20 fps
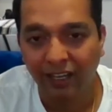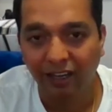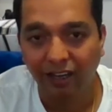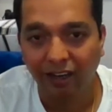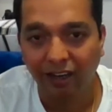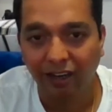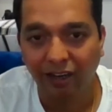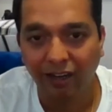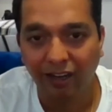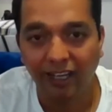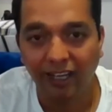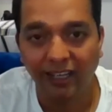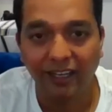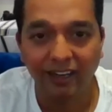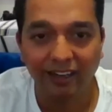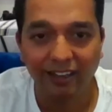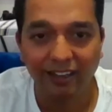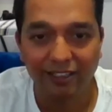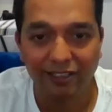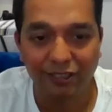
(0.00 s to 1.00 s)

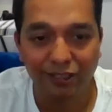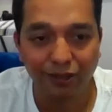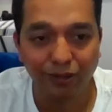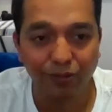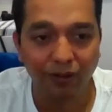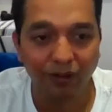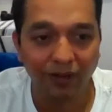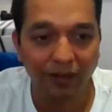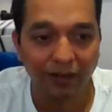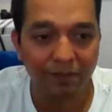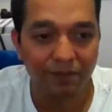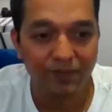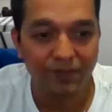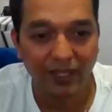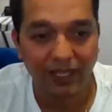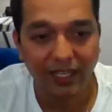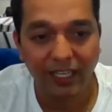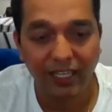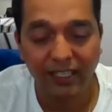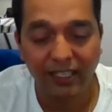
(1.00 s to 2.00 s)
Anil Da Silva.
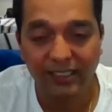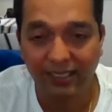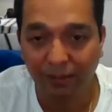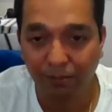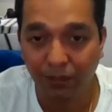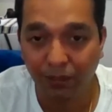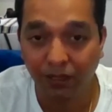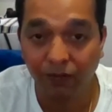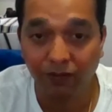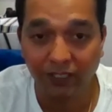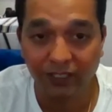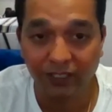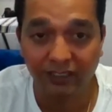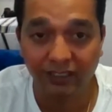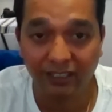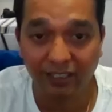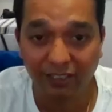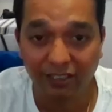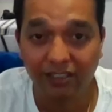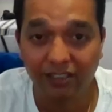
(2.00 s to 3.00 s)
He is a
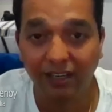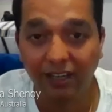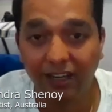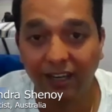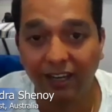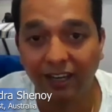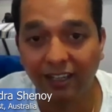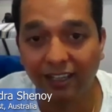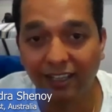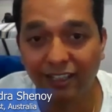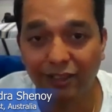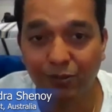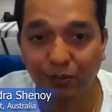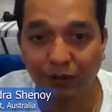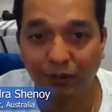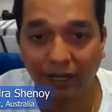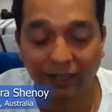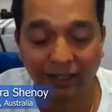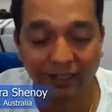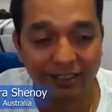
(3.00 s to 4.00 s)
perfectionist in his
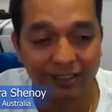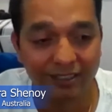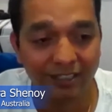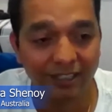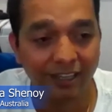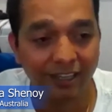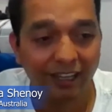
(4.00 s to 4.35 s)
practice.